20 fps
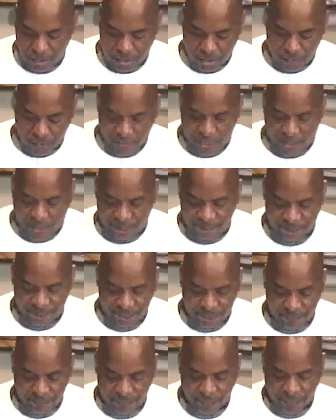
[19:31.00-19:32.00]
Okay.
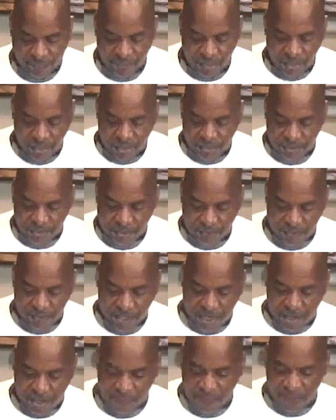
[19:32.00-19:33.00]
So
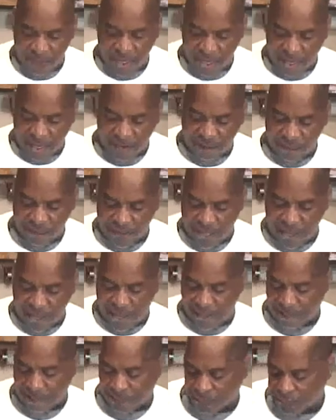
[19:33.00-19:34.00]
now we have the
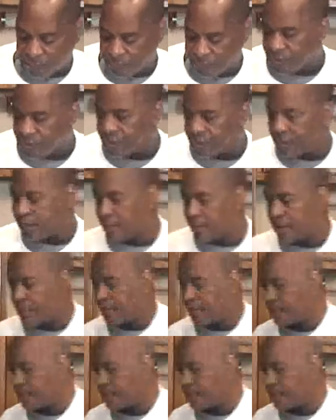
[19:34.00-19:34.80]
apples in